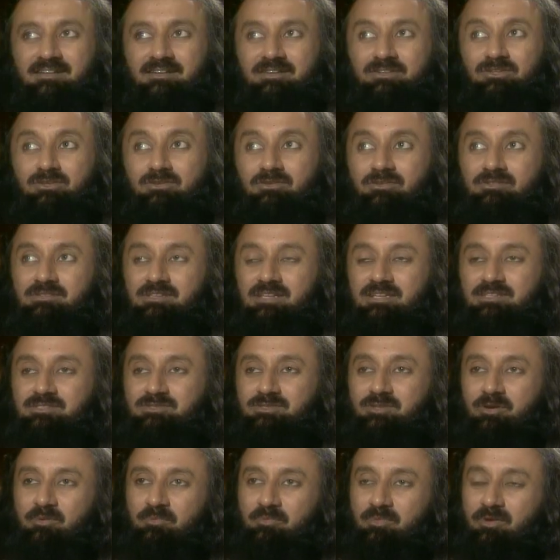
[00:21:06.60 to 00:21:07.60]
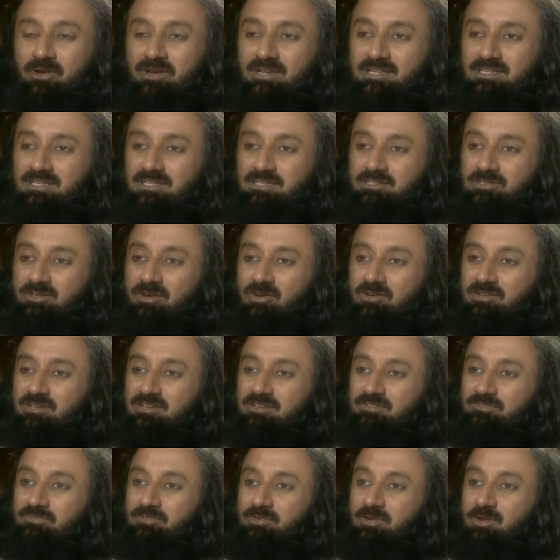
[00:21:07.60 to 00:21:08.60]
You know, there is no point in
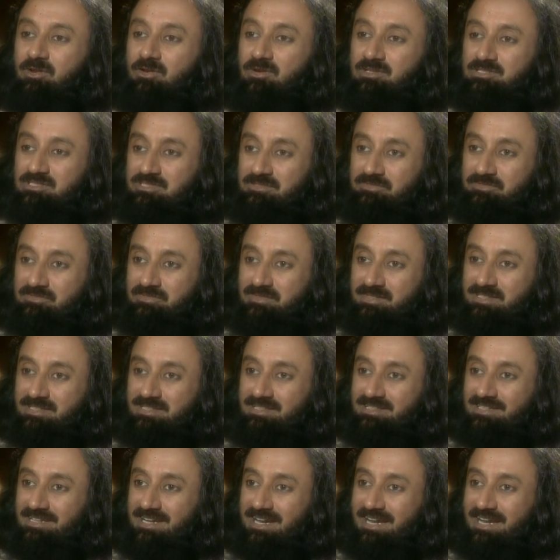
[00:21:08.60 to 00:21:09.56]
talking philosophy